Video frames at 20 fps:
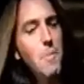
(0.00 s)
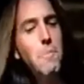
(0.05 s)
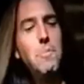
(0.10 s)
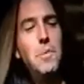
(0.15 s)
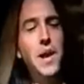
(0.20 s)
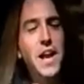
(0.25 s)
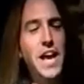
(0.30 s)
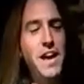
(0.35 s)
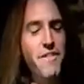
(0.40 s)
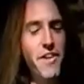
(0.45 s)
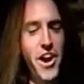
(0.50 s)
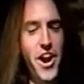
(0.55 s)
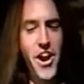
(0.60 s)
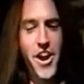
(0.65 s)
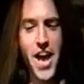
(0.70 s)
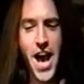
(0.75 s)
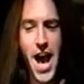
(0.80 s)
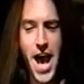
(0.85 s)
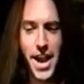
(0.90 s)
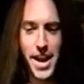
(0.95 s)
Believe it or
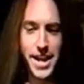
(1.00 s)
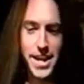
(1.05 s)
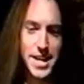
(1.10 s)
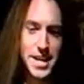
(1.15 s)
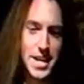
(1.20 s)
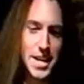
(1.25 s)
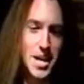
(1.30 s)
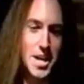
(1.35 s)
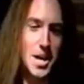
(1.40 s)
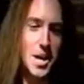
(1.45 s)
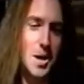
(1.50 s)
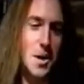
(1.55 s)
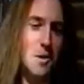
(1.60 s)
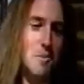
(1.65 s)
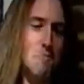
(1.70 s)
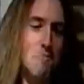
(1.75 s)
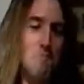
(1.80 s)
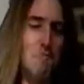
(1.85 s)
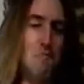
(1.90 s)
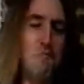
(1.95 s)
not,
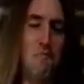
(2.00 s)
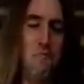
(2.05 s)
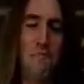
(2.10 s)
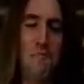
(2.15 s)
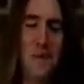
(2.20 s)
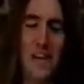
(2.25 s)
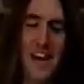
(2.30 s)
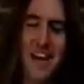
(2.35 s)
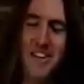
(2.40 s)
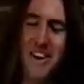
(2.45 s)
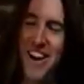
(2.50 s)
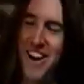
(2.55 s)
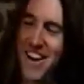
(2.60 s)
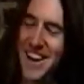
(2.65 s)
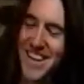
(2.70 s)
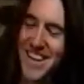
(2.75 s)
believe it.